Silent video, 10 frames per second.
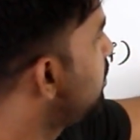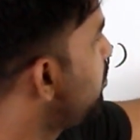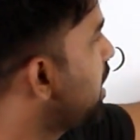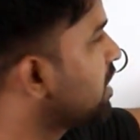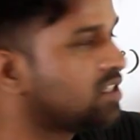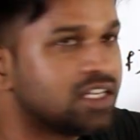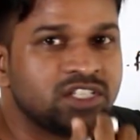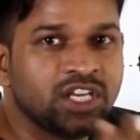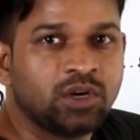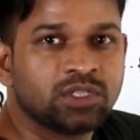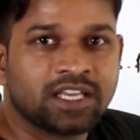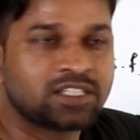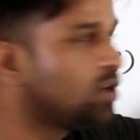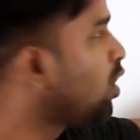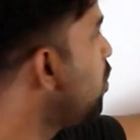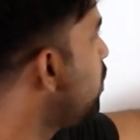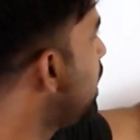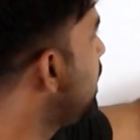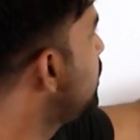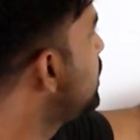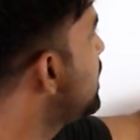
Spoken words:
because the zeros has no value,